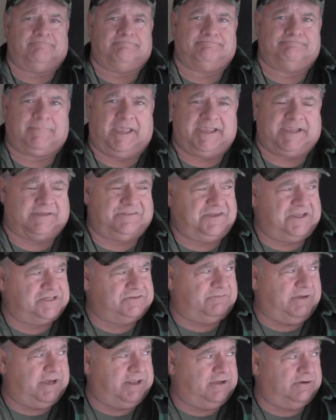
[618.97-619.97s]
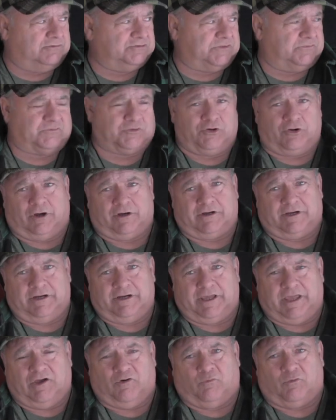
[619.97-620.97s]
making these videos if they're not
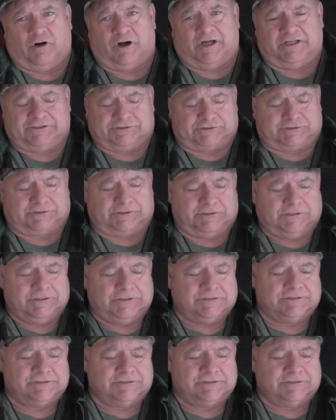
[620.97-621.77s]
going to get watched.